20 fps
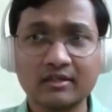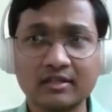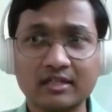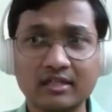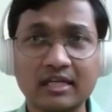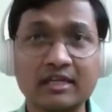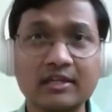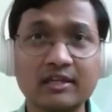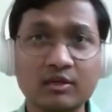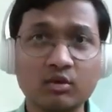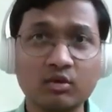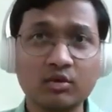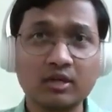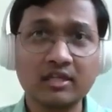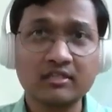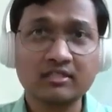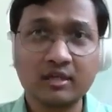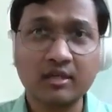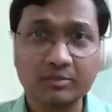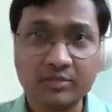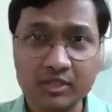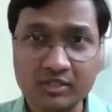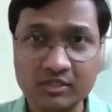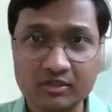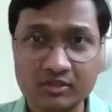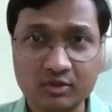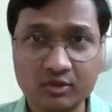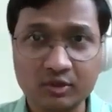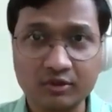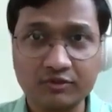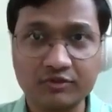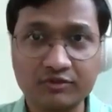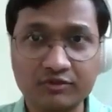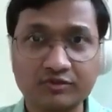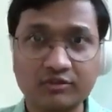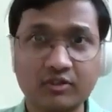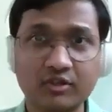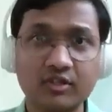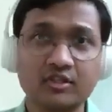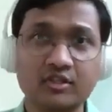taking good examples of
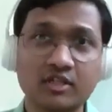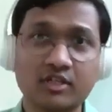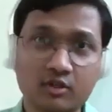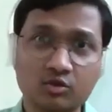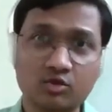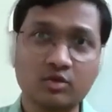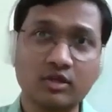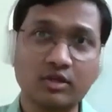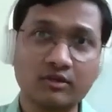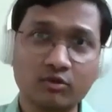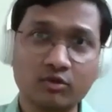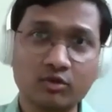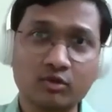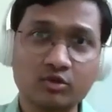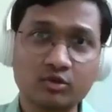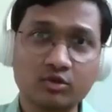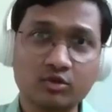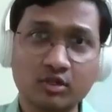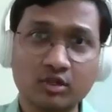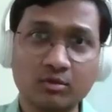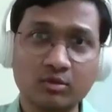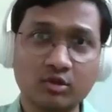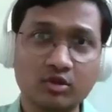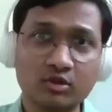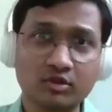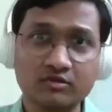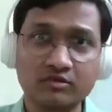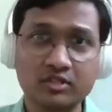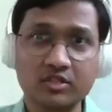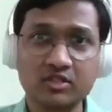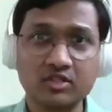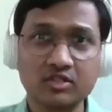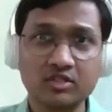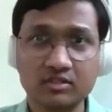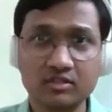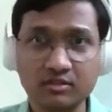others who have also come out of such,